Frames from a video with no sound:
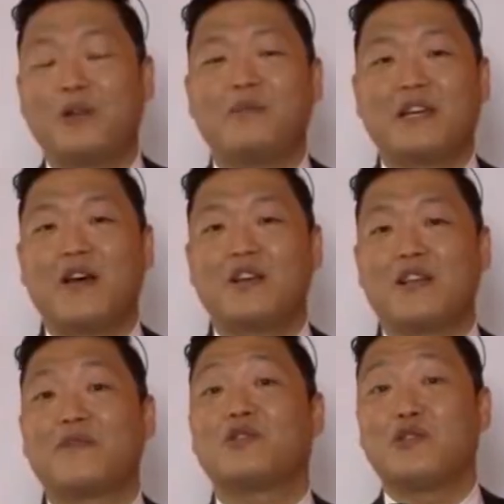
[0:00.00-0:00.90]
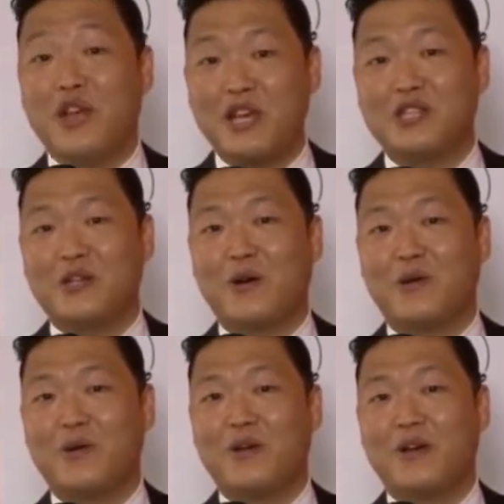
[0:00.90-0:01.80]
Only because of the Today
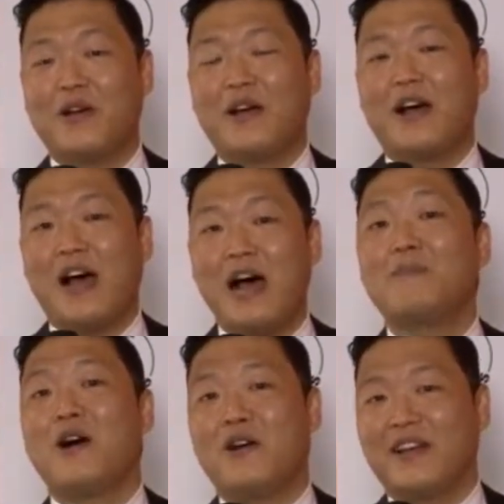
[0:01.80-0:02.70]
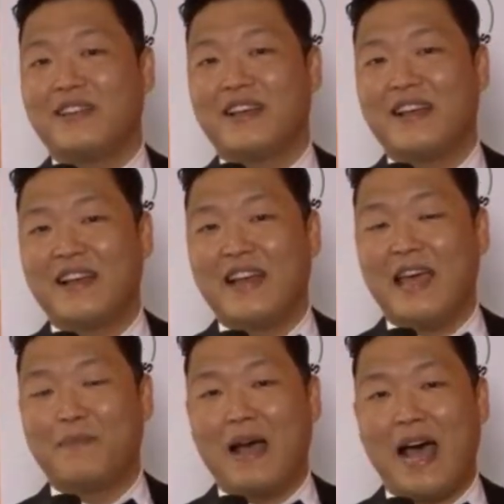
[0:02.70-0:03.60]
Show, I'm on it,
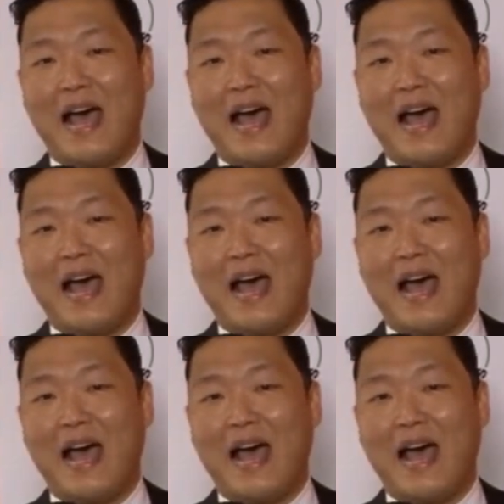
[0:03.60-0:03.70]
and